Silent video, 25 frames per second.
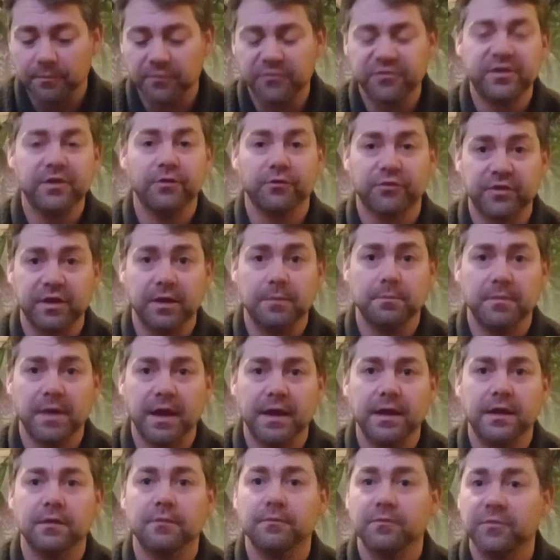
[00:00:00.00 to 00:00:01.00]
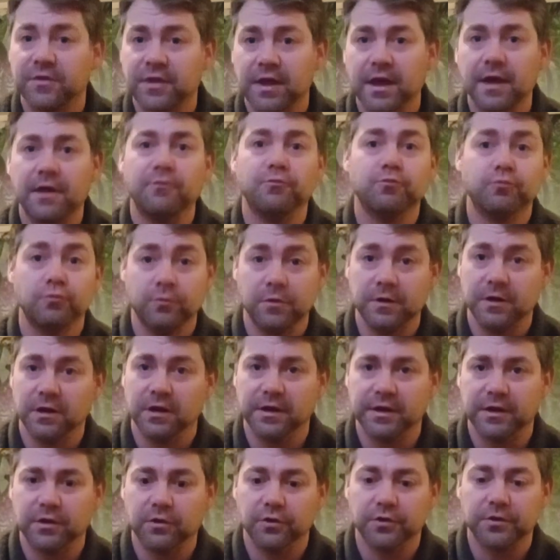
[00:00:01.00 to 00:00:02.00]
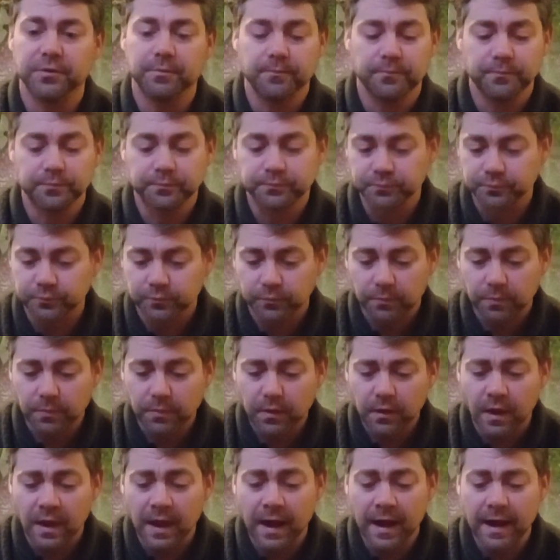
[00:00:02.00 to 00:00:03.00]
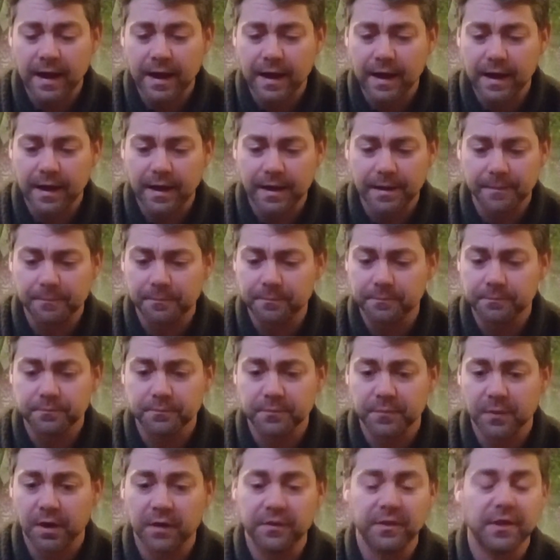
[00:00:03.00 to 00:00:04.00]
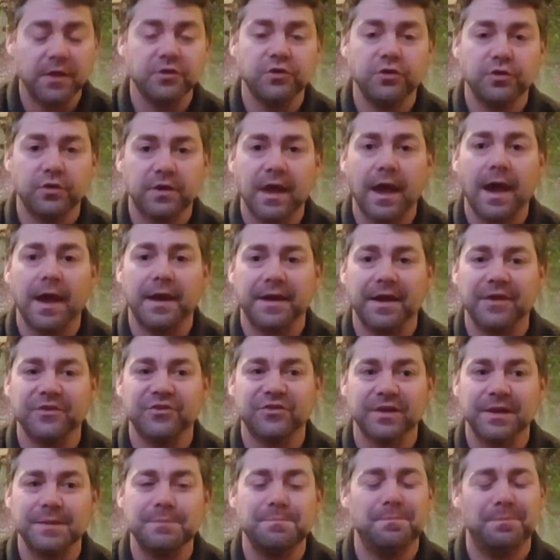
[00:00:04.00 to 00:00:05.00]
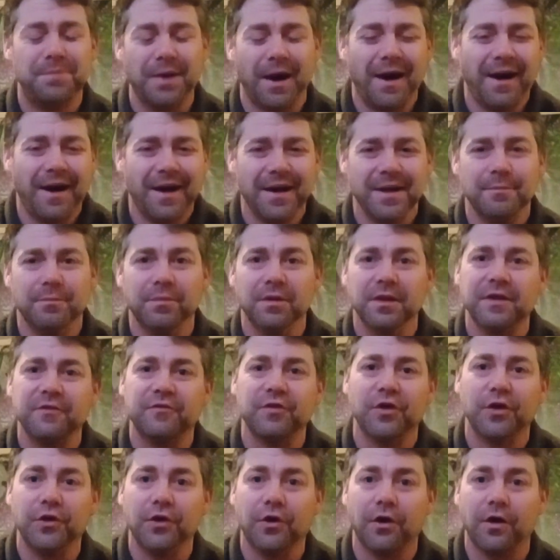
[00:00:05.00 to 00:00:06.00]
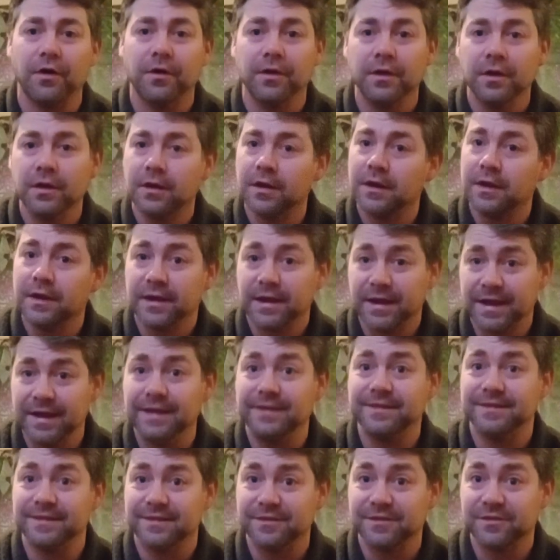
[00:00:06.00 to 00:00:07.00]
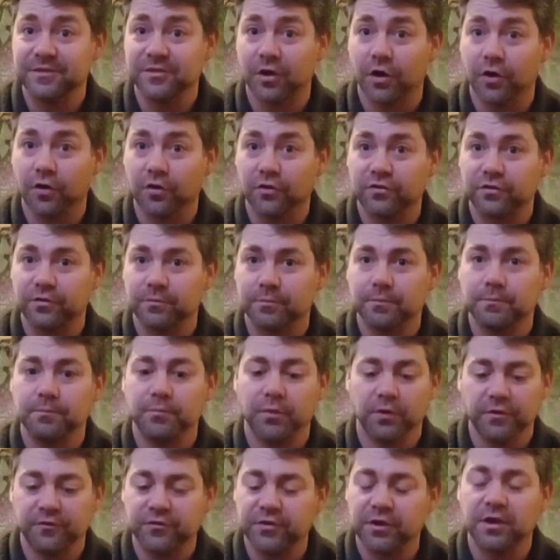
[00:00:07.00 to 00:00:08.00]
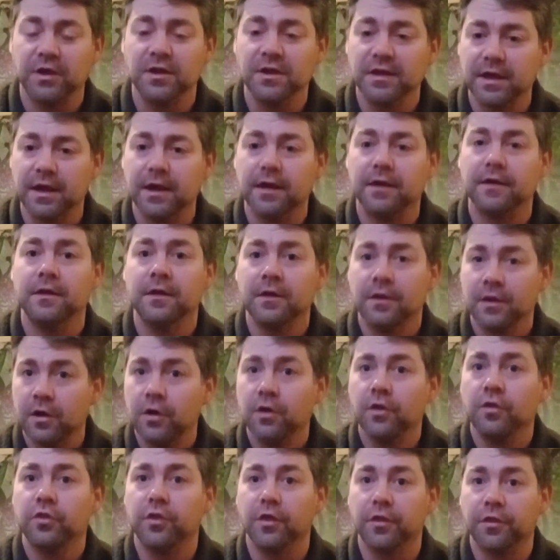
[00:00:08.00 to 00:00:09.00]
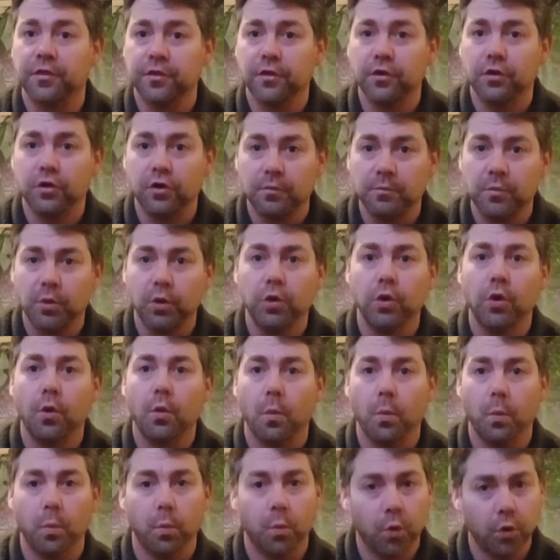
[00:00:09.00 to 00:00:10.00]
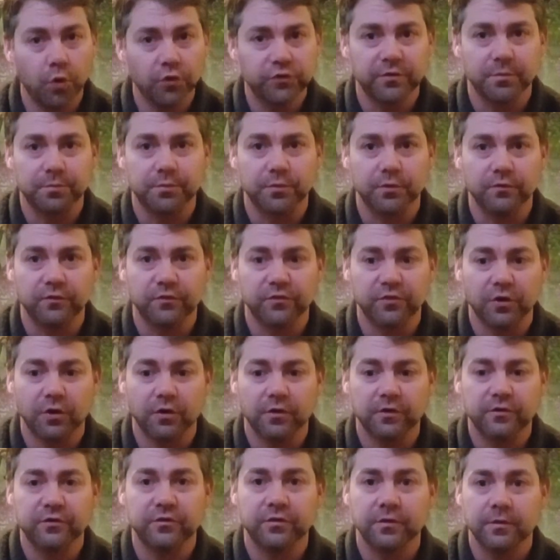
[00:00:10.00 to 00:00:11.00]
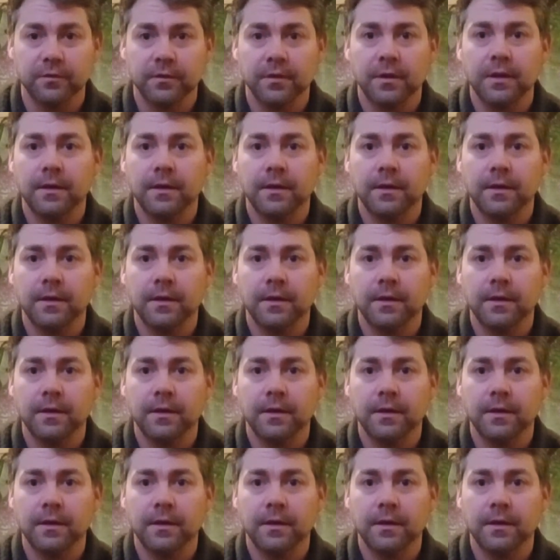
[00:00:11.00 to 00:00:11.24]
Seal skin make, they're really good. And then you can actually buy, believe it or not, heated socks. But if you can get the thermal waterproof socks,